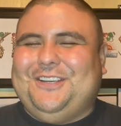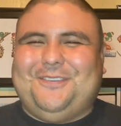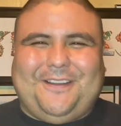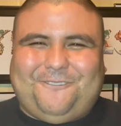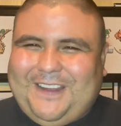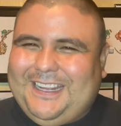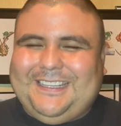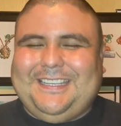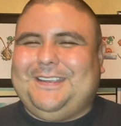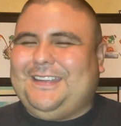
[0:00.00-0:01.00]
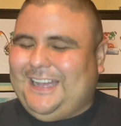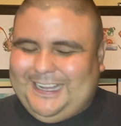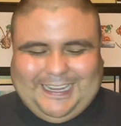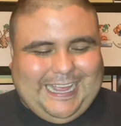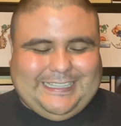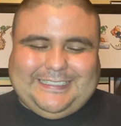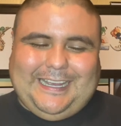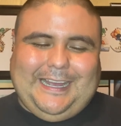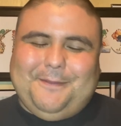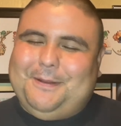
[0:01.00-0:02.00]
but I finally had the
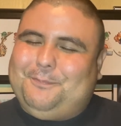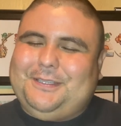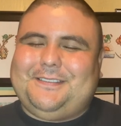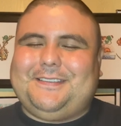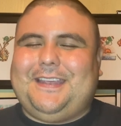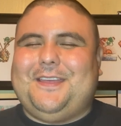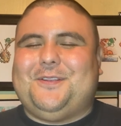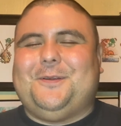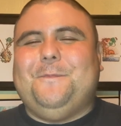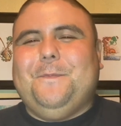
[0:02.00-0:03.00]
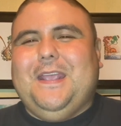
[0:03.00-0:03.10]
time to put this together.